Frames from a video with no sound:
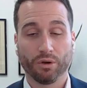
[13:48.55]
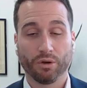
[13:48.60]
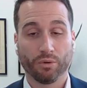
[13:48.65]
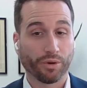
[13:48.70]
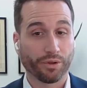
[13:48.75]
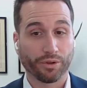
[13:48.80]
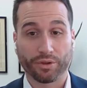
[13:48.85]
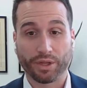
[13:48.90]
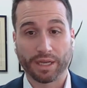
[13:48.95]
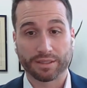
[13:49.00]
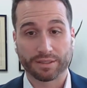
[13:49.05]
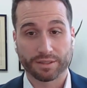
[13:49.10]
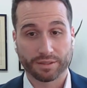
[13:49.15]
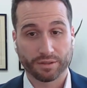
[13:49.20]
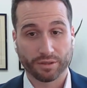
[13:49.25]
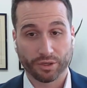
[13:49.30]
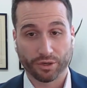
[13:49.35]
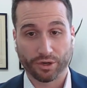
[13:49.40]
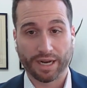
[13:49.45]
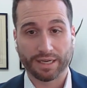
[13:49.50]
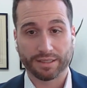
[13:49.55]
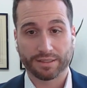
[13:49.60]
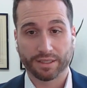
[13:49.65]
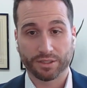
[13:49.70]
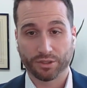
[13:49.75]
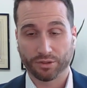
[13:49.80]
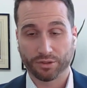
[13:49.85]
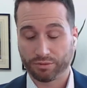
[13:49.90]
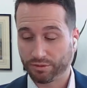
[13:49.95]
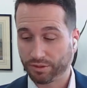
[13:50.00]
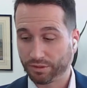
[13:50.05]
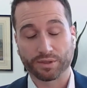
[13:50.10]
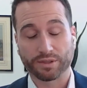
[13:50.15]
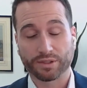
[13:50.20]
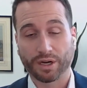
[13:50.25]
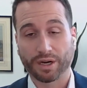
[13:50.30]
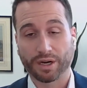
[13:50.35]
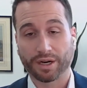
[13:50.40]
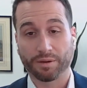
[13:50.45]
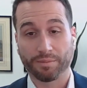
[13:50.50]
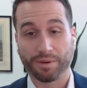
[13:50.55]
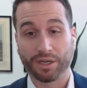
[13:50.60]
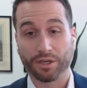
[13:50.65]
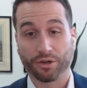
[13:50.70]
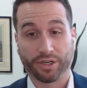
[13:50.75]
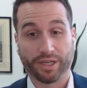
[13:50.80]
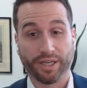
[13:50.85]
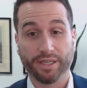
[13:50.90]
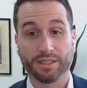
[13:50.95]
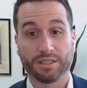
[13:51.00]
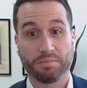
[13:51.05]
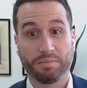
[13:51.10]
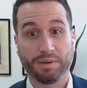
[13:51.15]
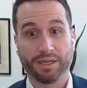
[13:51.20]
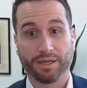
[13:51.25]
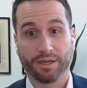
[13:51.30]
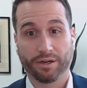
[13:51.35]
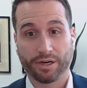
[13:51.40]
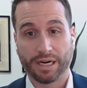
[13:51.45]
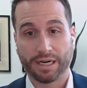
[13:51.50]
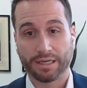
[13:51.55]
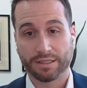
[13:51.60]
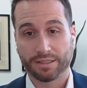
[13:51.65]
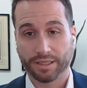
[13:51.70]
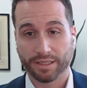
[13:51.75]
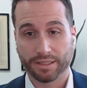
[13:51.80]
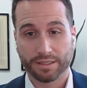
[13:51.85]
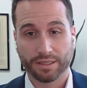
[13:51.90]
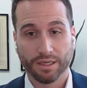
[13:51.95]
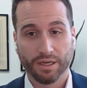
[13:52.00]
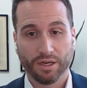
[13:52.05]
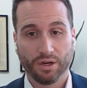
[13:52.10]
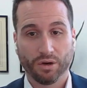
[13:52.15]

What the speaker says: whether that's your assets, you're talking about your kids being your assets,